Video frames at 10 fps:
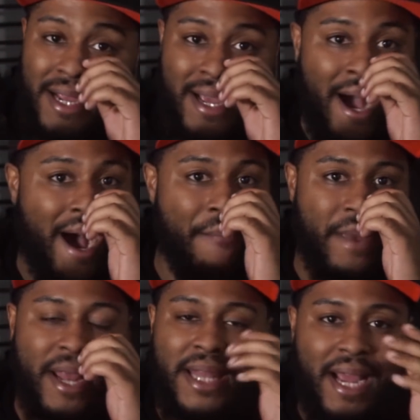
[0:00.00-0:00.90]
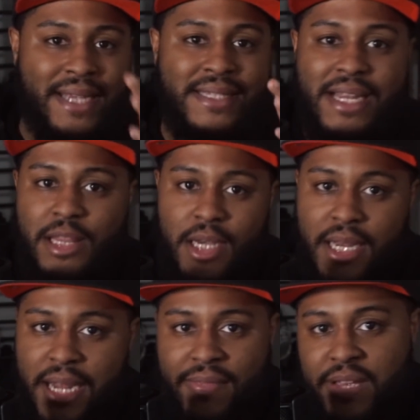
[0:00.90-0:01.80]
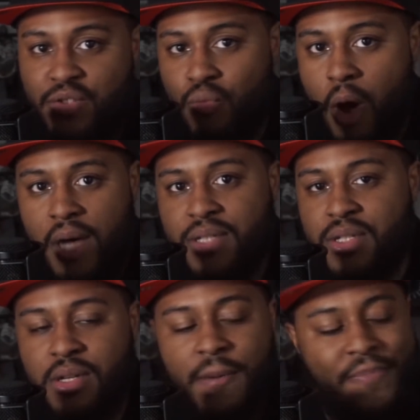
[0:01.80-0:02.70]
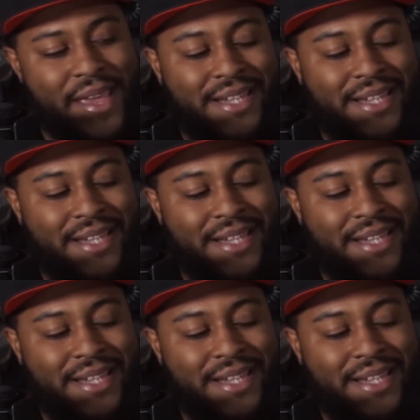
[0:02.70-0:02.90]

God, man, like I said, looking at this roster,